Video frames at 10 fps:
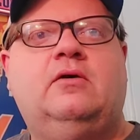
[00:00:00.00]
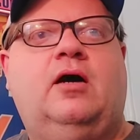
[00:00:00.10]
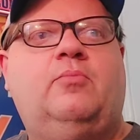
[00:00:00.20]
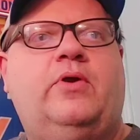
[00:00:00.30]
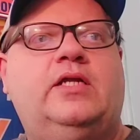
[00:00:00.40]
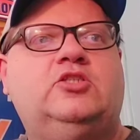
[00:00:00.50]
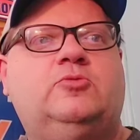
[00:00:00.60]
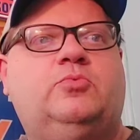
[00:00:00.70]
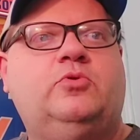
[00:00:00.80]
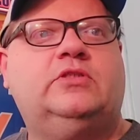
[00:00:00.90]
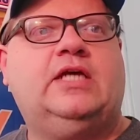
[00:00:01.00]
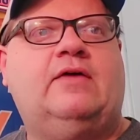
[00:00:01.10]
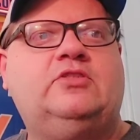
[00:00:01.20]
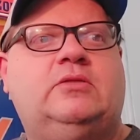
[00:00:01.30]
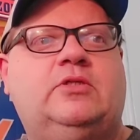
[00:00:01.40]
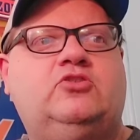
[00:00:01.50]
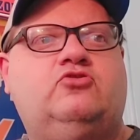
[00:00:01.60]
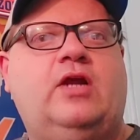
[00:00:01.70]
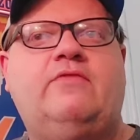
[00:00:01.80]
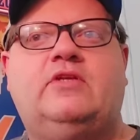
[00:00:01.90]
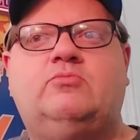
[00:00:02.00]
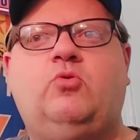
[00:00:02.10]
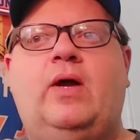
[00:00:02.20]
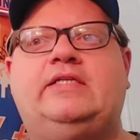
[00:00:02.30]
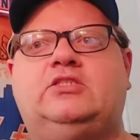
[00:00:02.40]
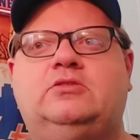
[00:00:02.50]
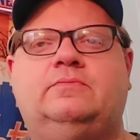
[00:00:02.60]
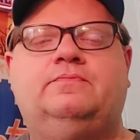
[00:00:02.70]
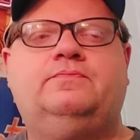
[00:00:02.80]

Brandon Sproul because obviously the Mets drafted him twice.